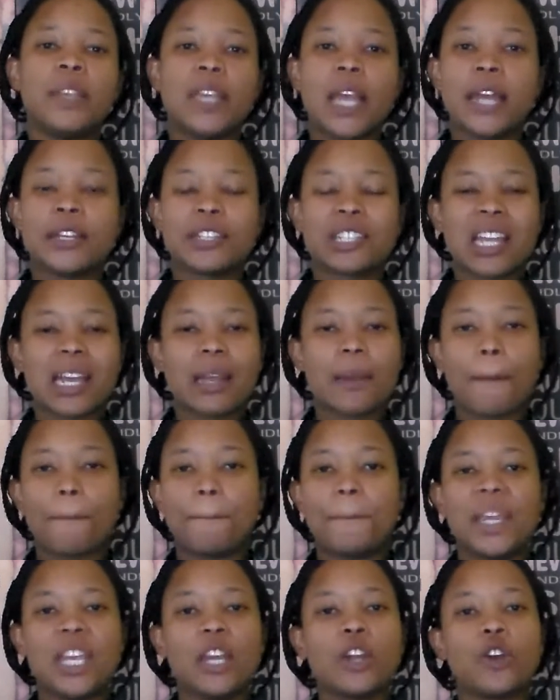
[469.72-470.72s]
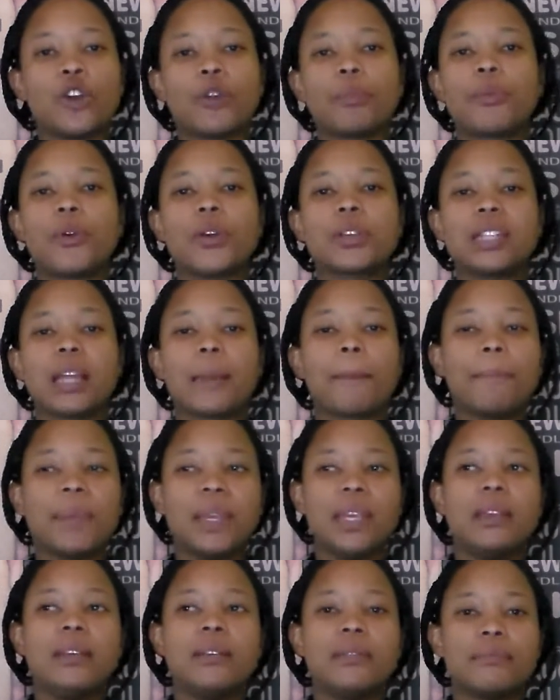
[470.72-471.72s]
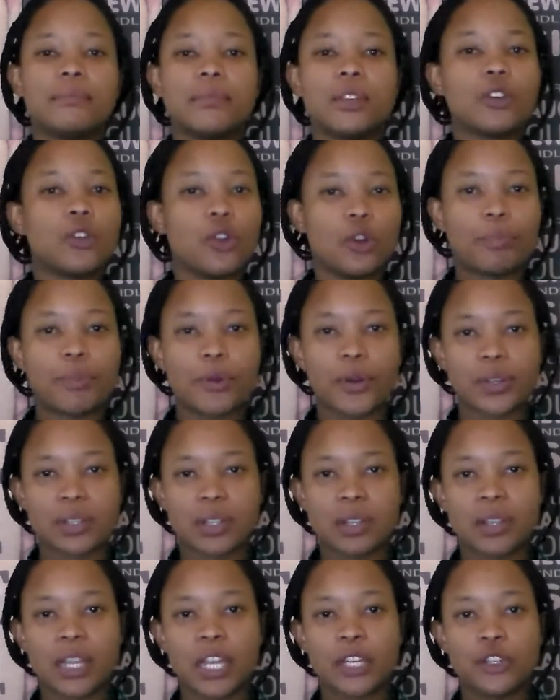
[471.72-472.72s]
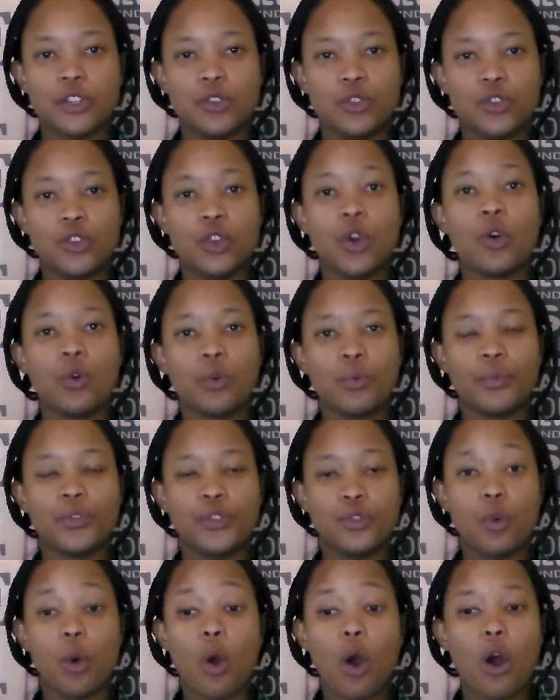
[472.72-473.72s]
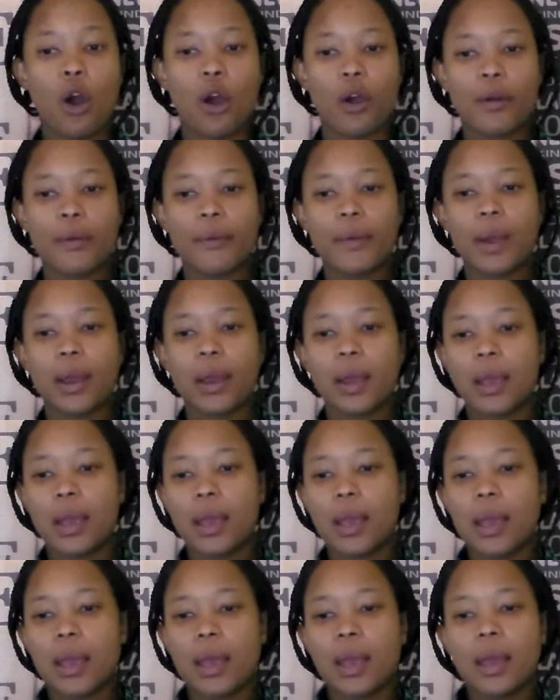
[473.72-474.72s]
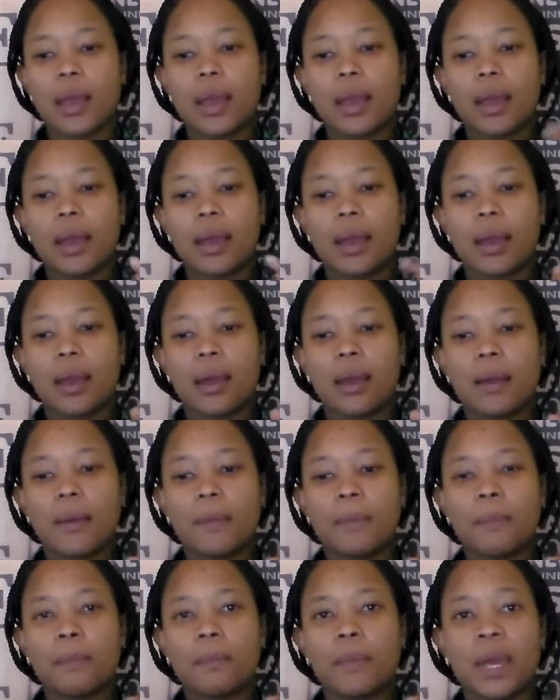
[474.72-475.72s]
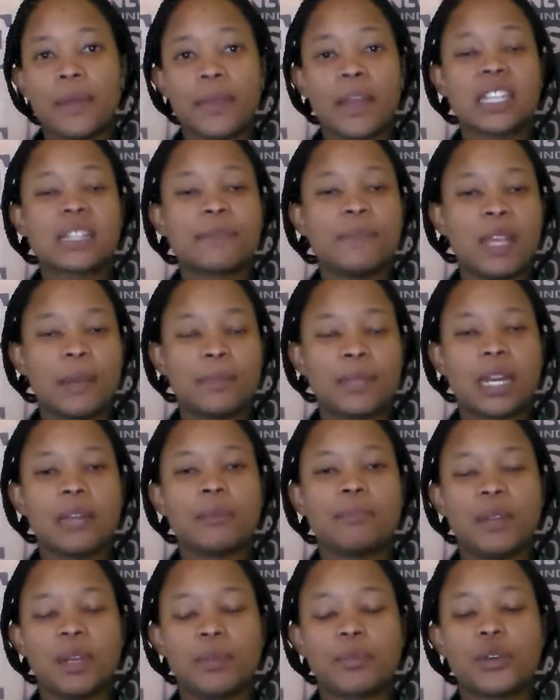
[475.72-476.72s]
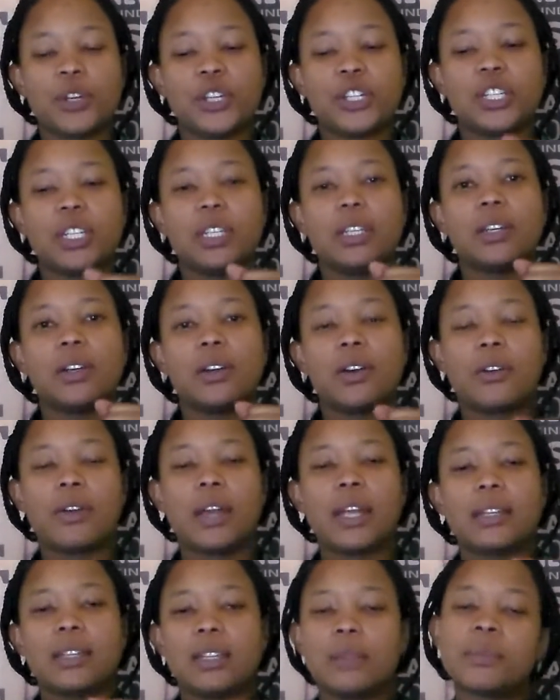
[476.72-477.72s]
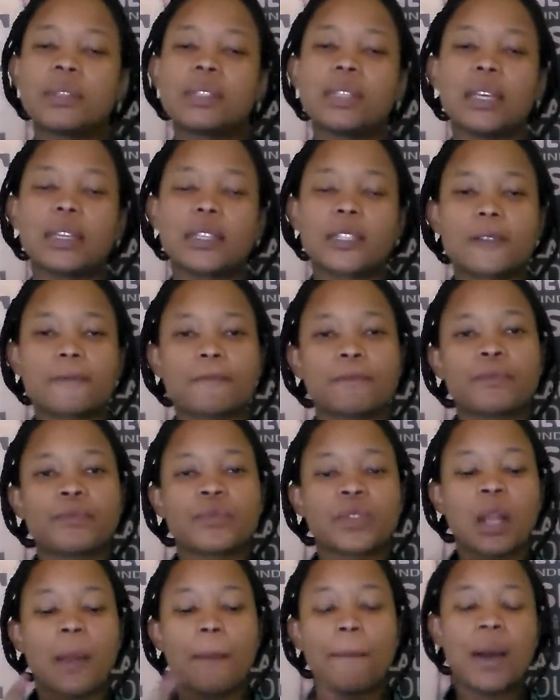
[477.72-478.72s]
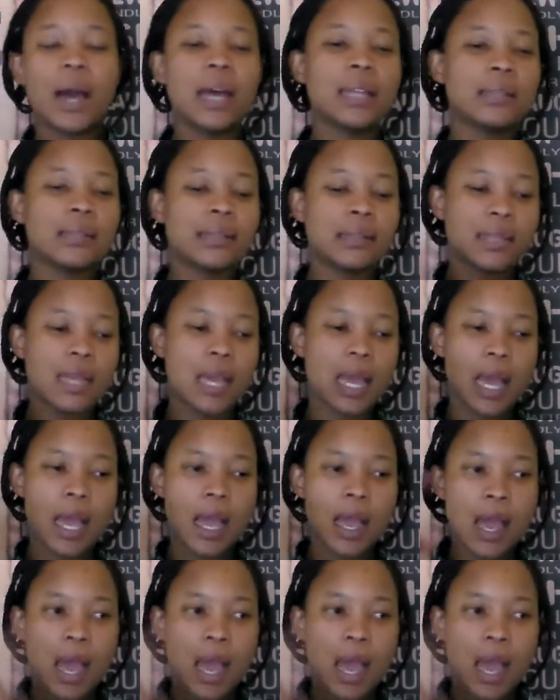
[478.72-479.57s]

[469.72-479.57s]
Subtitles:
just like be a good person, like be the good person that you are. And that's me, I'm done being preachy. Alright, number 6. Puns,